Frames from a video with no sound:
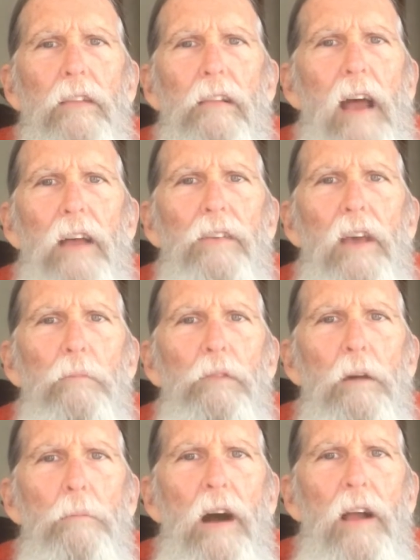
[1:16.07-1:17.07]
the last
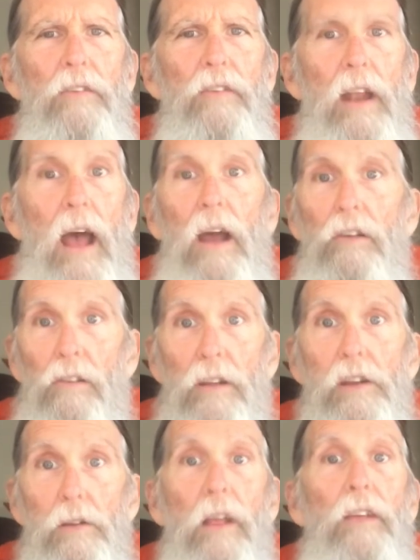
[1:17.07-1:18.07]
couple of months, that I
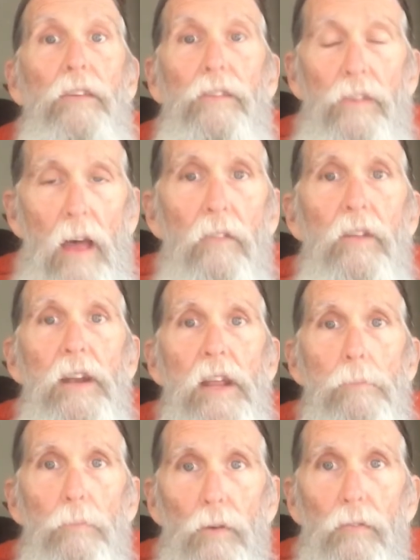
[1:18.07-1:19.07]
actually knew that
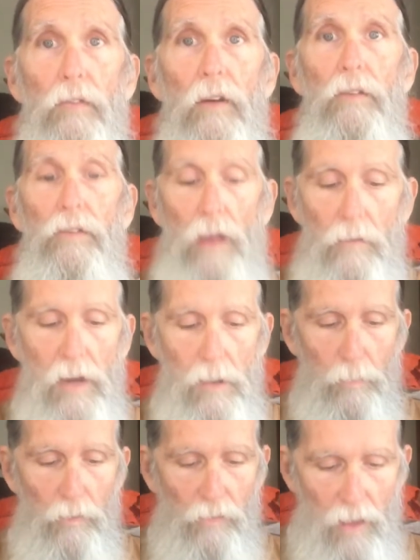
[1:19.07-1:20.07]

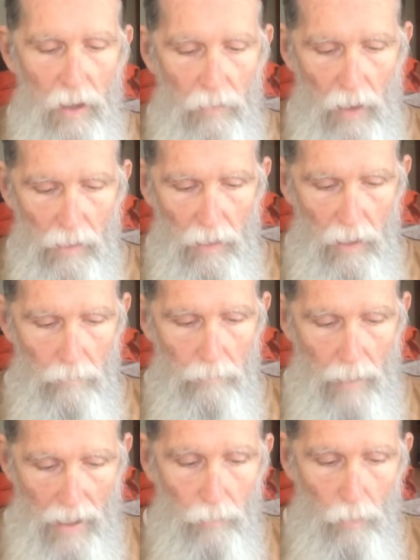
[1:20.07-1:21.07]
70% of our gut
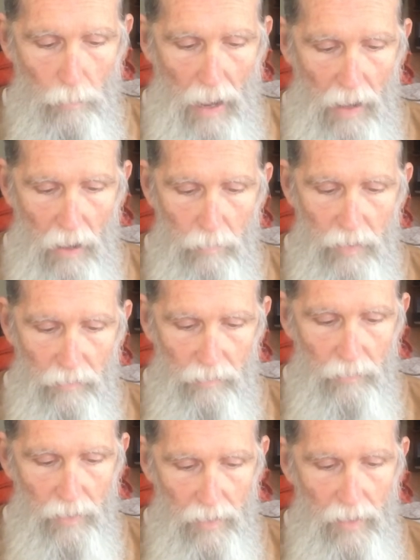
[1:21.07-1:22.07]
microbiome
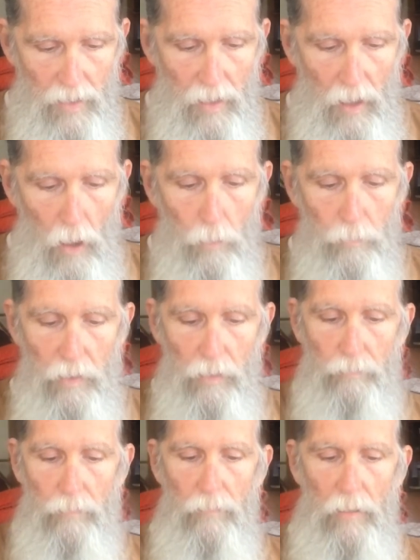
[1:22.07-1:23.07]
is home
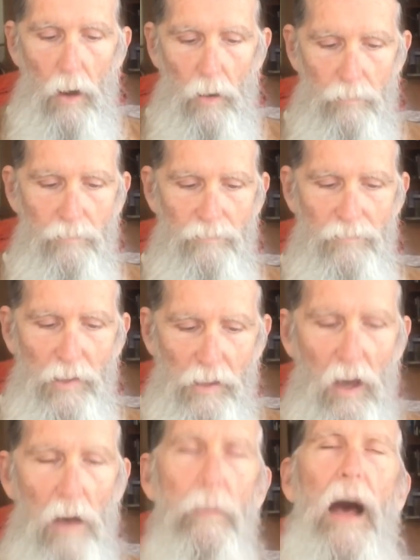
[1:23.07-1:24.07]
to, or the
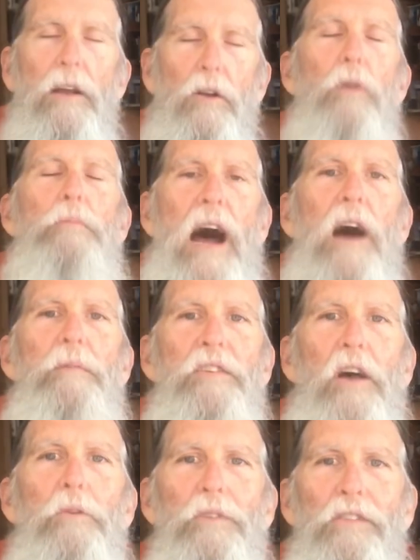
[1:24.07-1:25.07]
gut microbiome
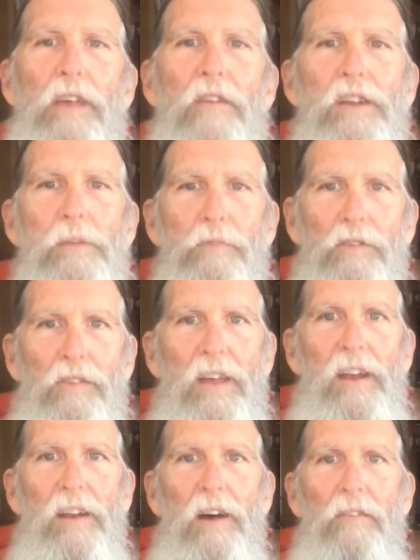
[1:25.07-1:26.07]
is home to
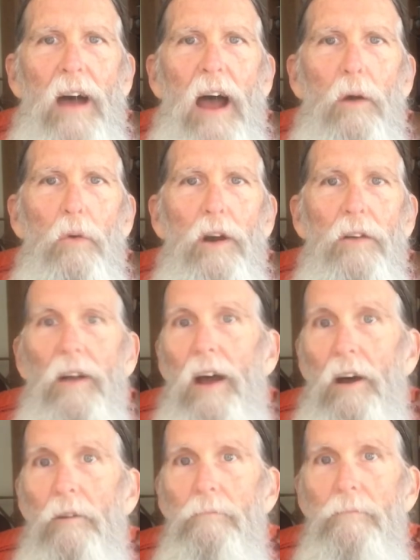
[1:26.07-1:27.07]
70% of
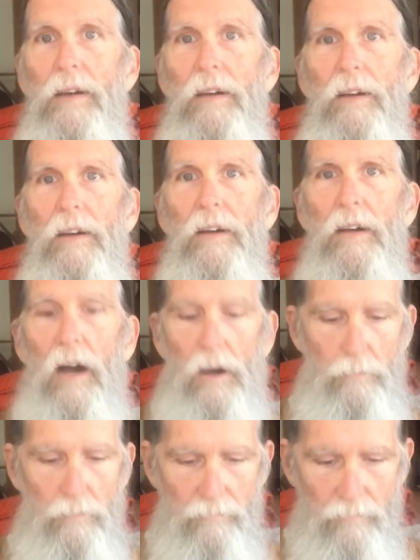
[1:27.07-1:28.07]
our
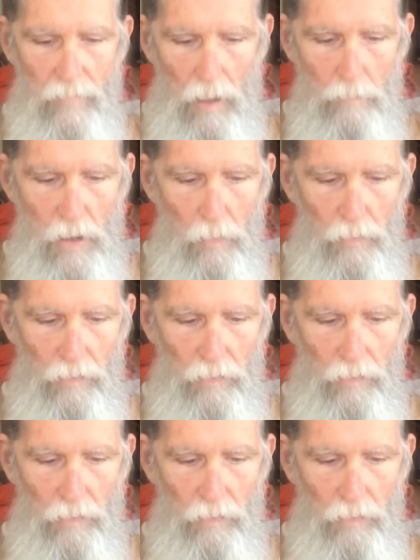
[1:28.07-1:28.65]
immune